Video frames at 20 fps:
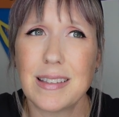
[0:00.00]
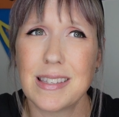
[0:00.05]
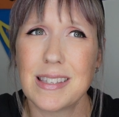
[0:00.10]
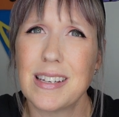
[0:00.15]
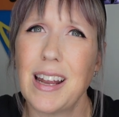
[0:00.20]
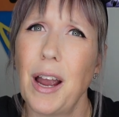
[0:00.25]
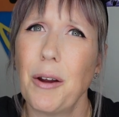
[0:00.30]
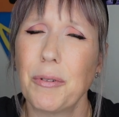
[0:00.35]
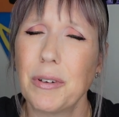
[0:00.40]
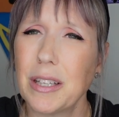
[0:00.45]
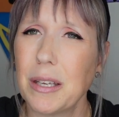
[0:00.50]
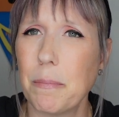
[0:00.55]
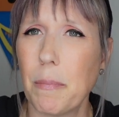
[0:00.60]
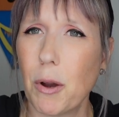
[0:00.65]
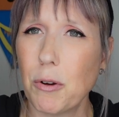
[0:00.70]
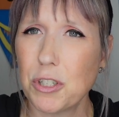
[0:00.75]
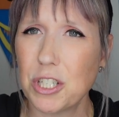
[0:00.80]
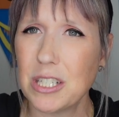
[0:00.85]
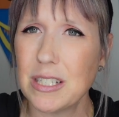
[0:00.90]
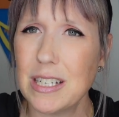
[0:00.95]
it's not really
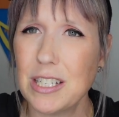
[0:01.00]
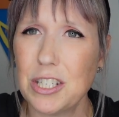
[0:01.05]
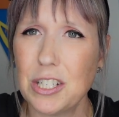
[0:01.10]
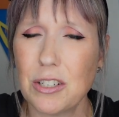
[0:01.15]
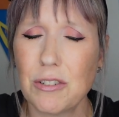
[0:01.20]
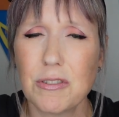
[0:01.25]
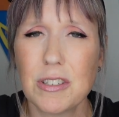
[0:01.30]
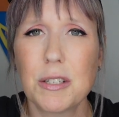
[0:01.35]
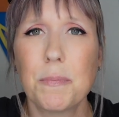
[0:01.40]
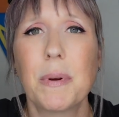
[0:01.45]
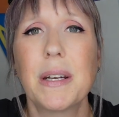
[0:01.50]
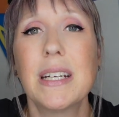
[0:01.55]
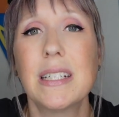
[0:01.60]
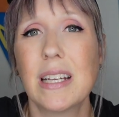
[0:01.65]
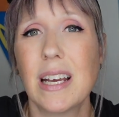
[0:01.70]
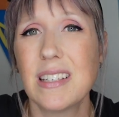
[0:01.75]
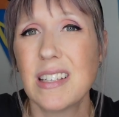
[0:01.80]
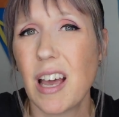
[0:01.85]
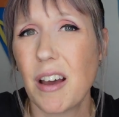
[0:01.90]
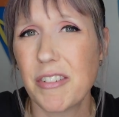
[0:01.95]
motion induced, but it
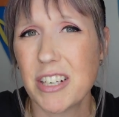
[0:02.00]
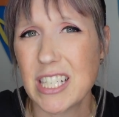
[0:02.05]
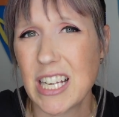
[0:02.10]
does have a